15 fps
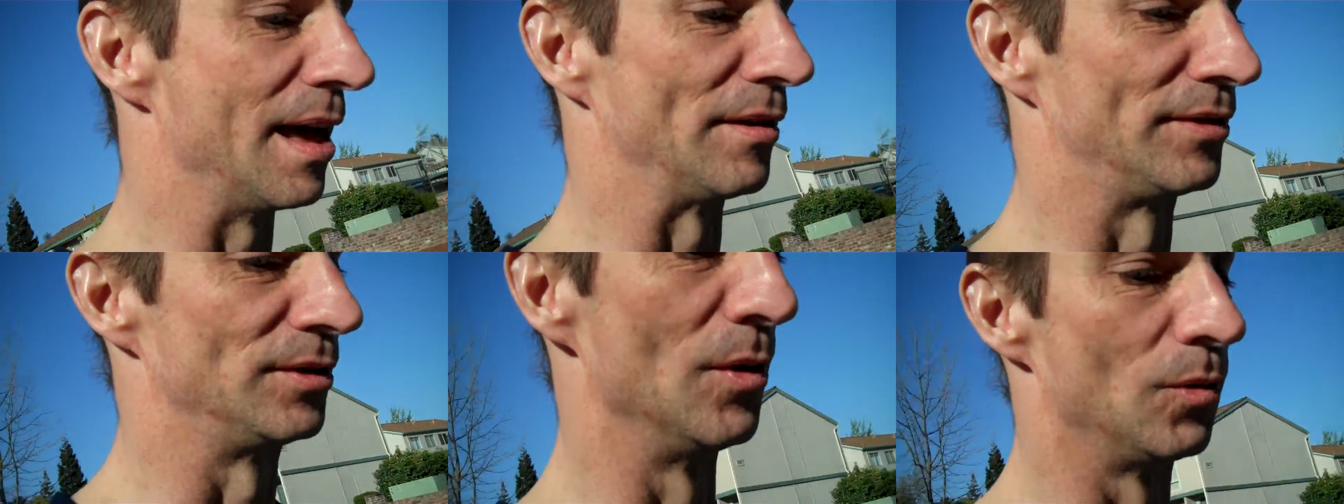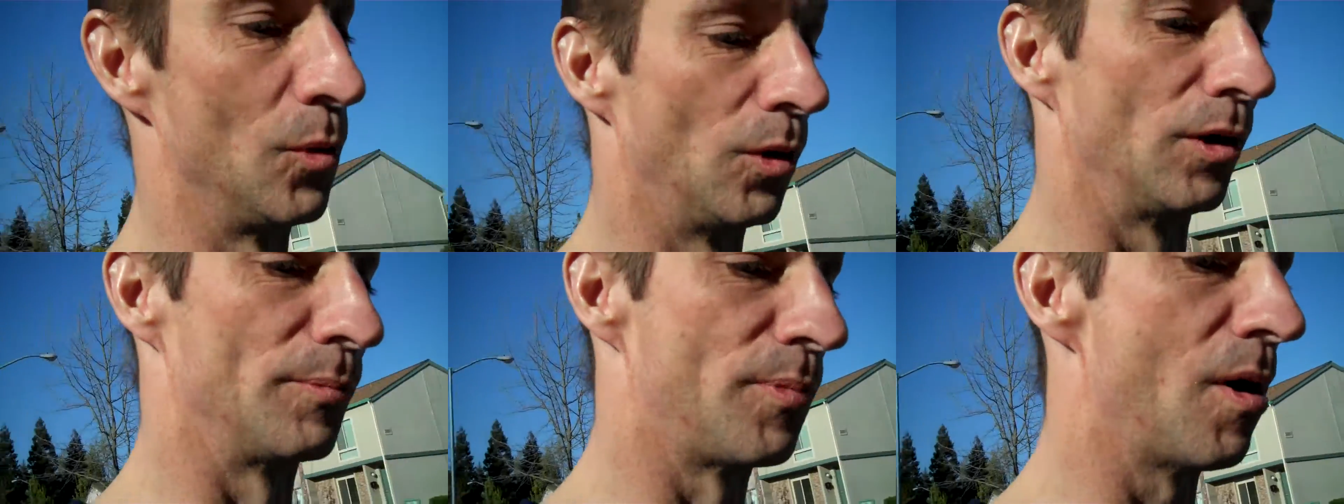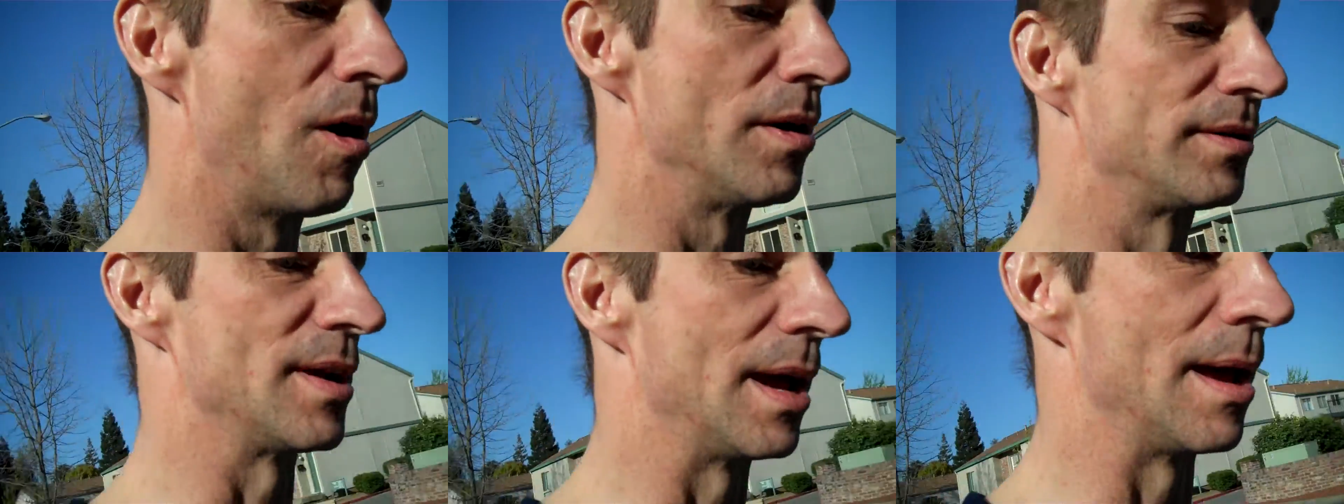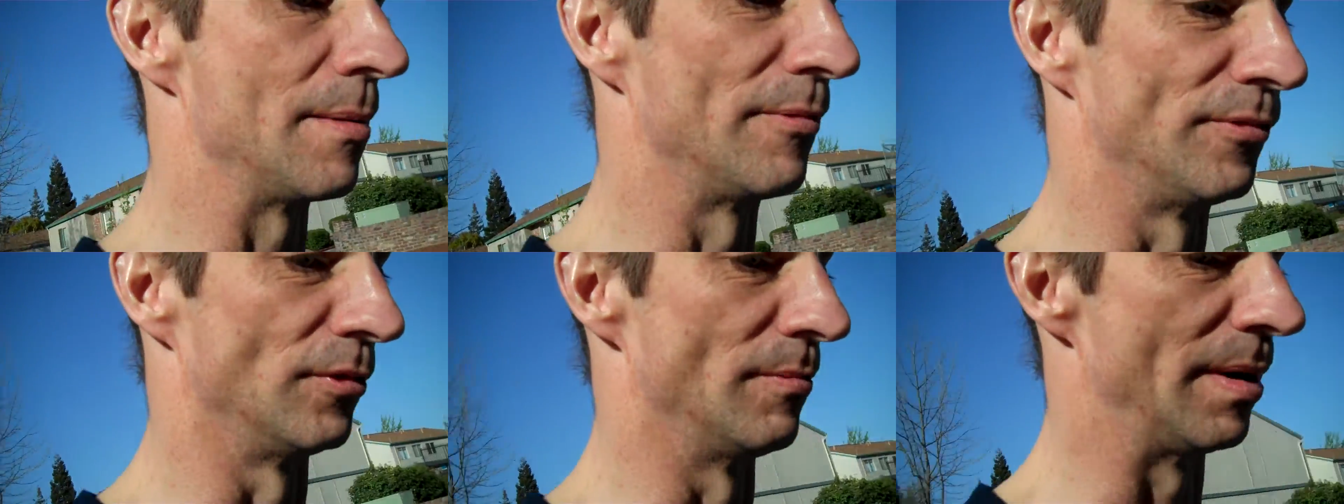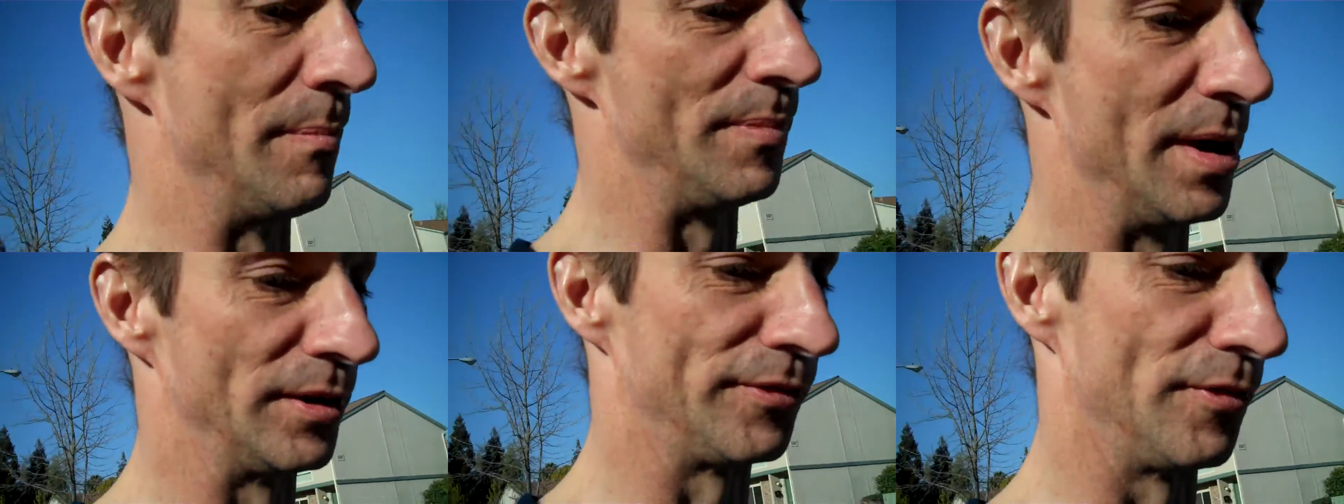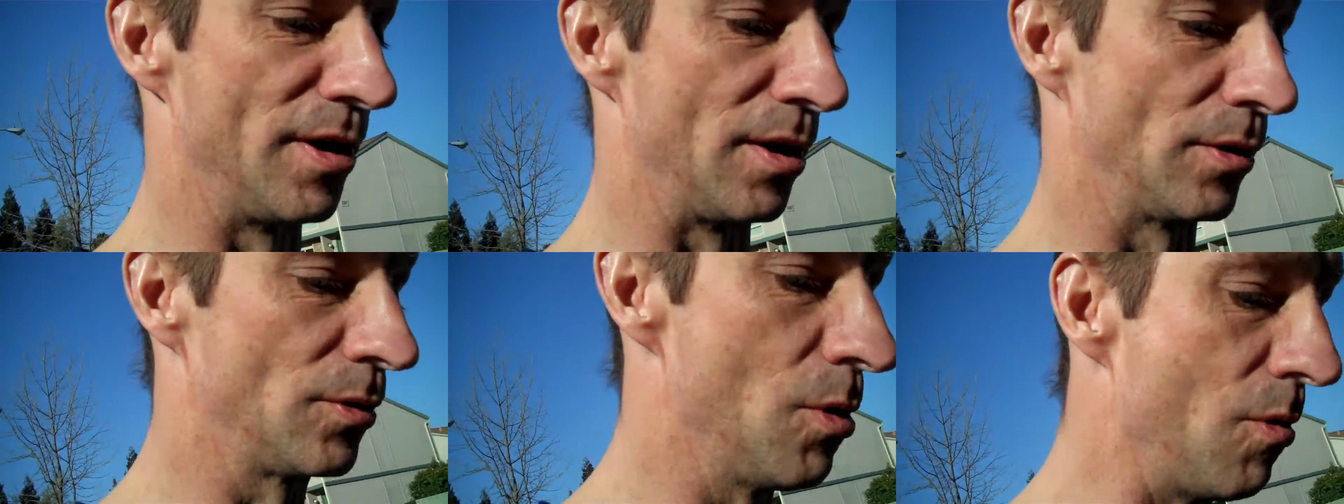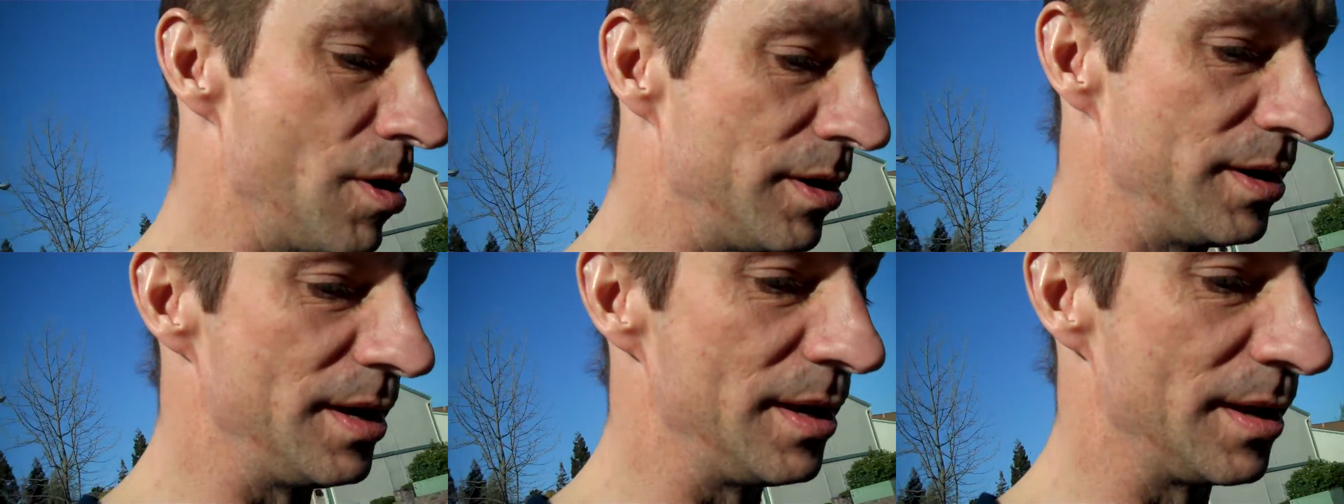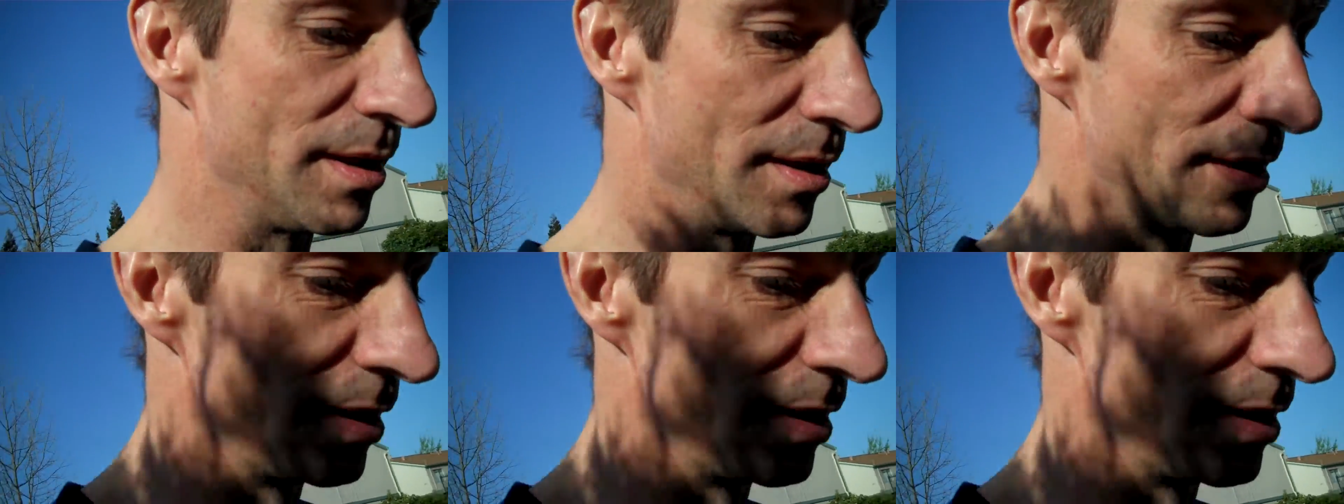I still work part-time for my best friend Courtney.